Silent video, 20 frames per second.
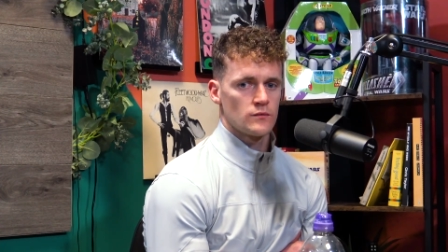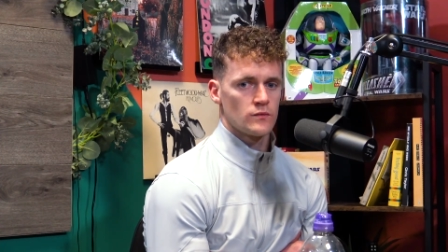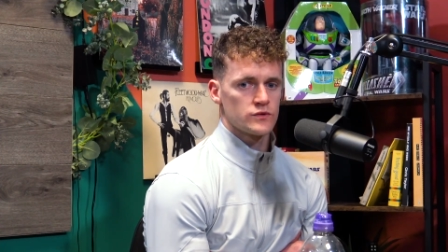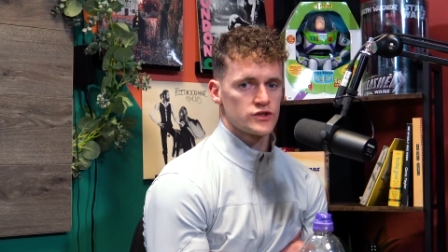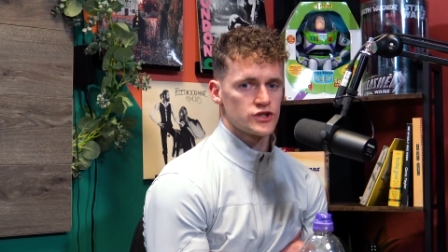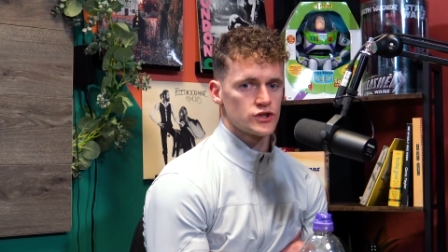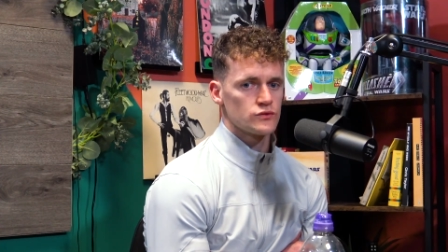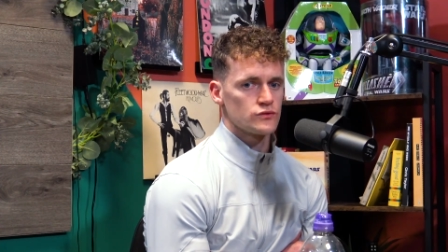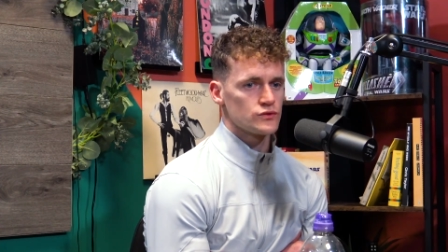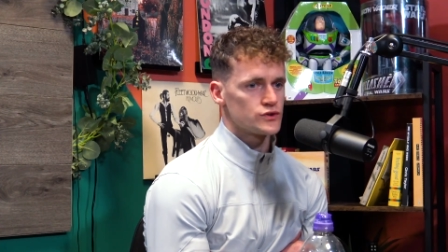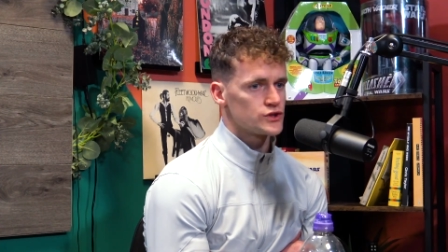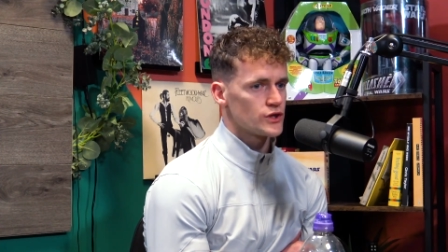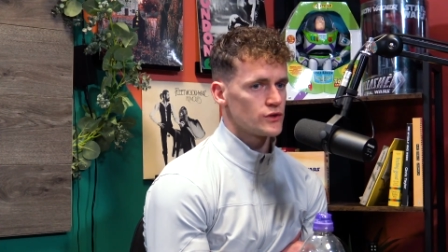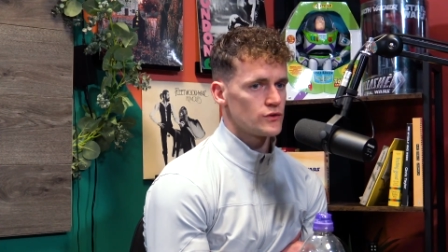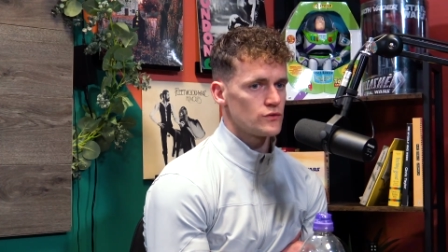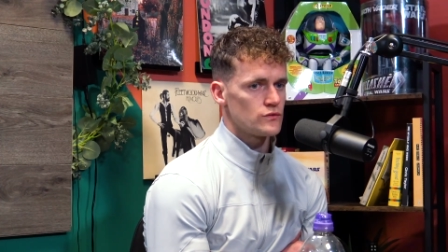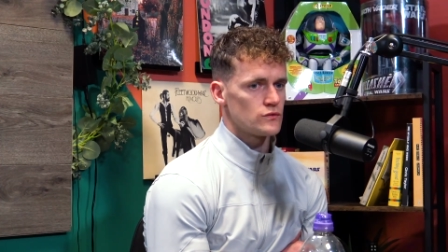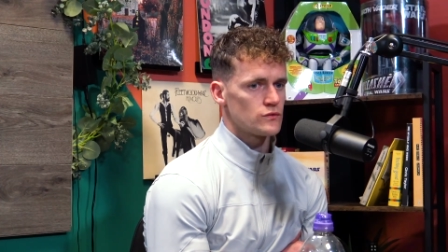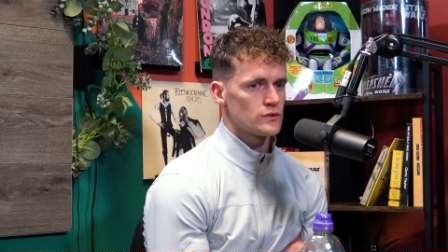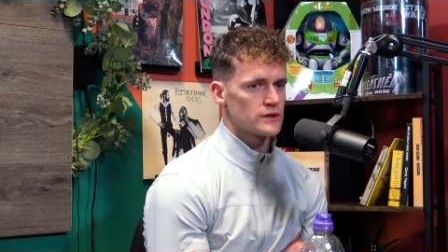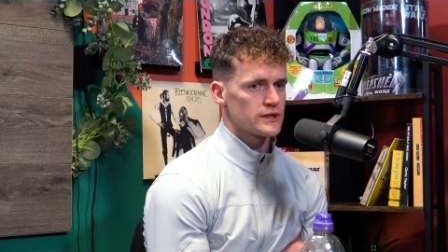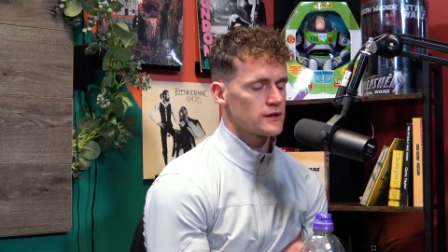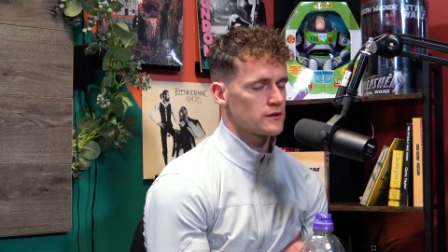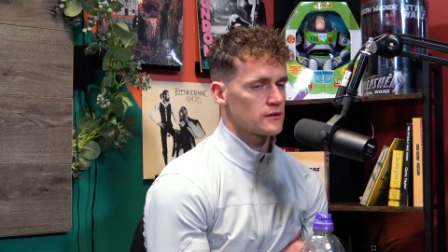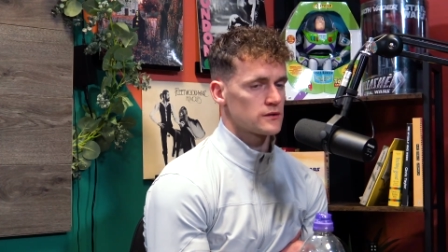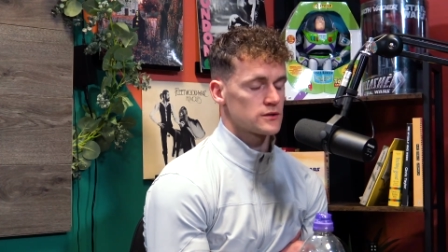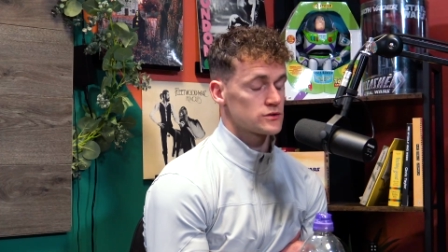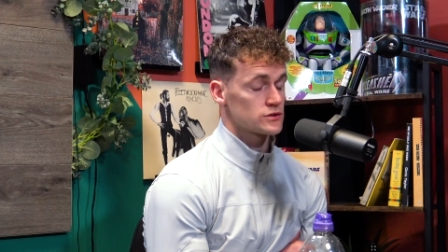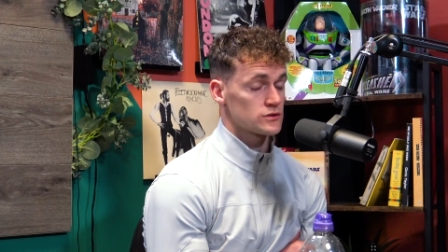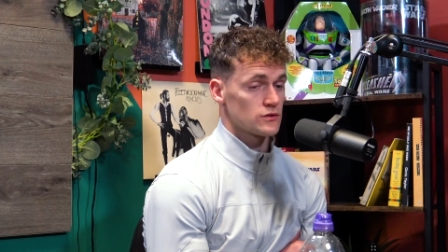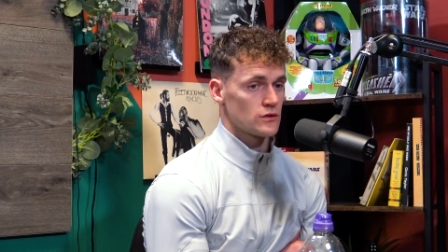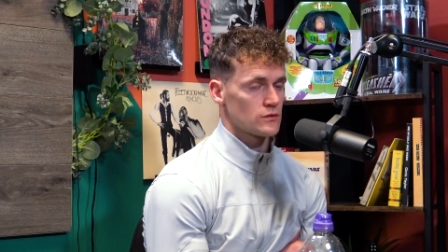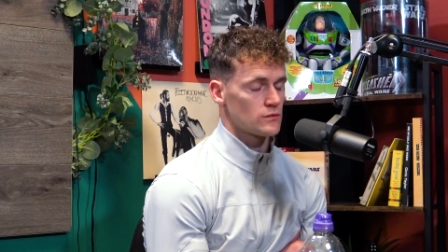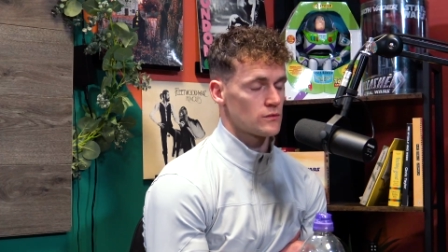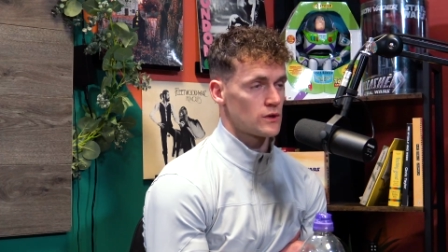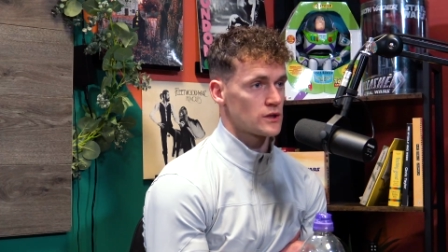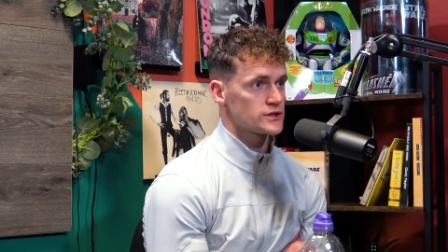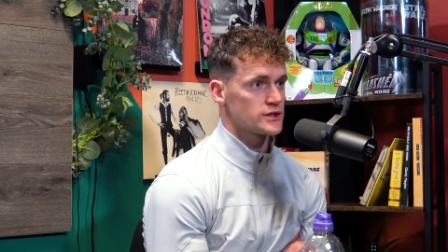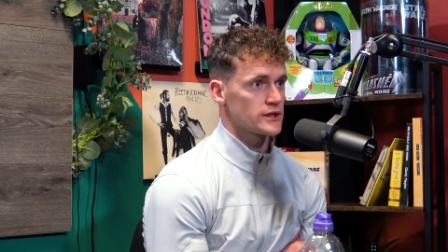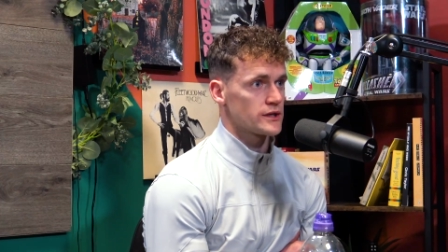suits you, well then just don't
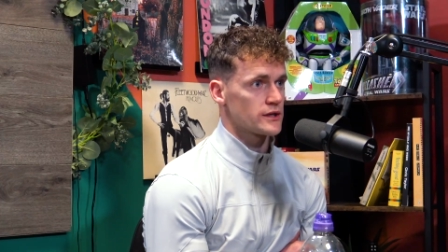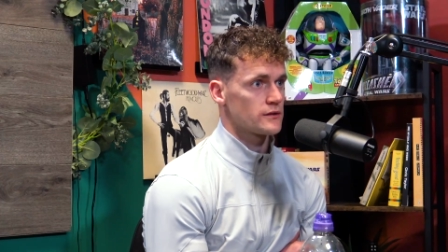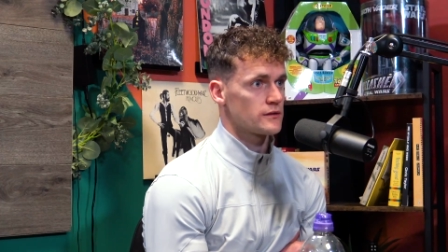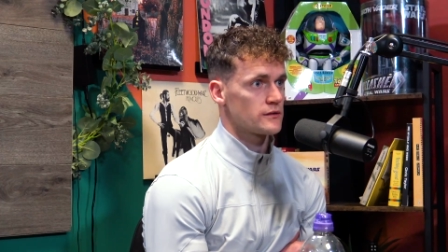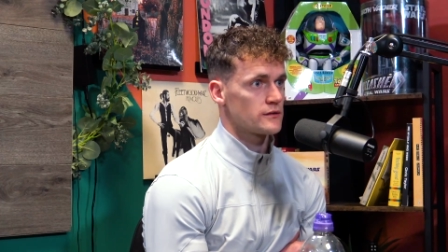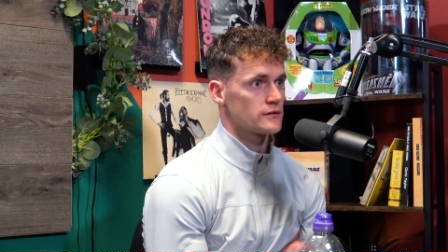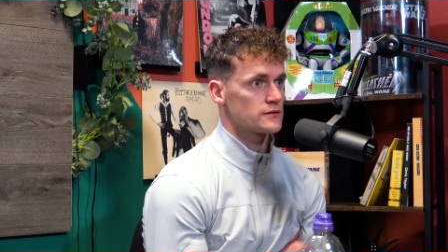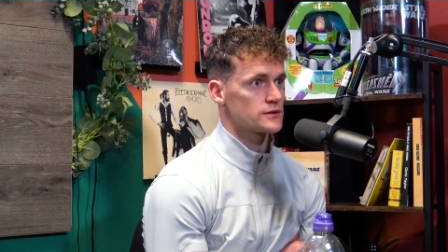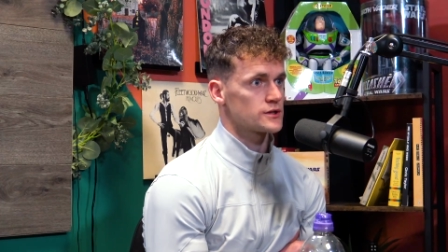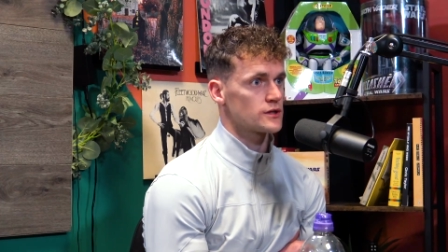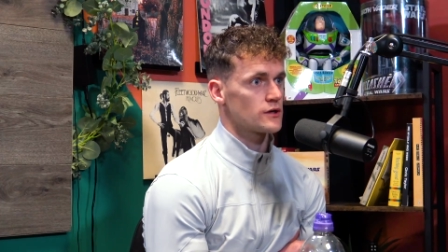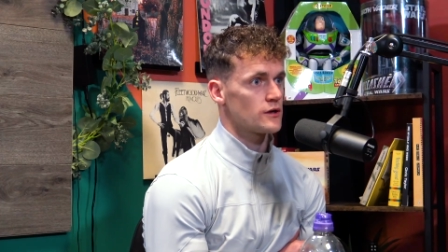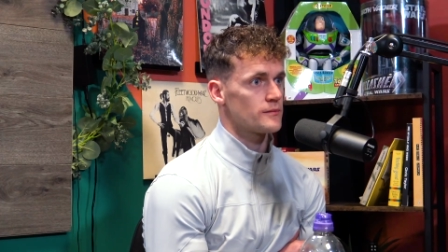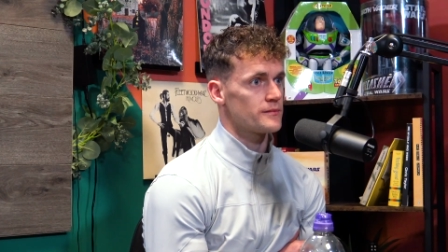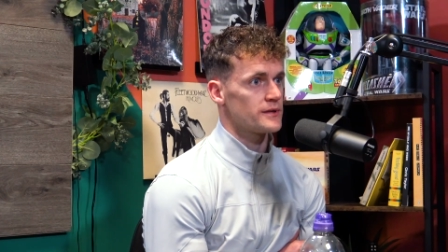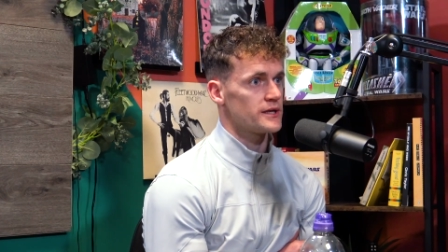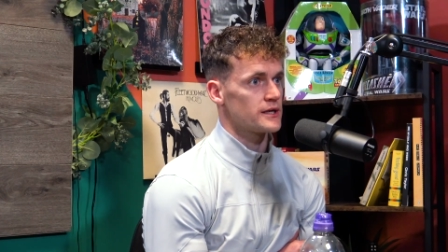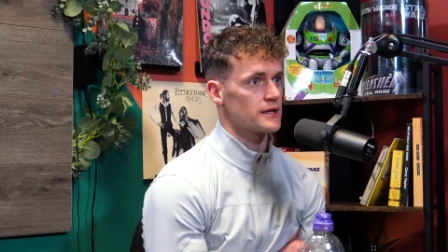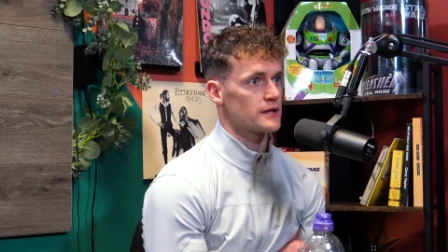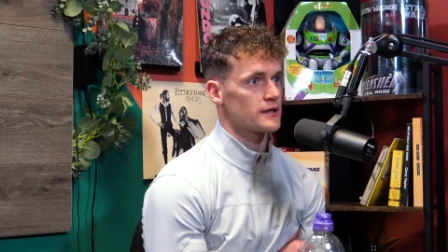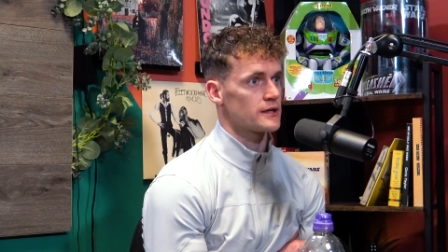watch it. Yeah, do you know what I mean?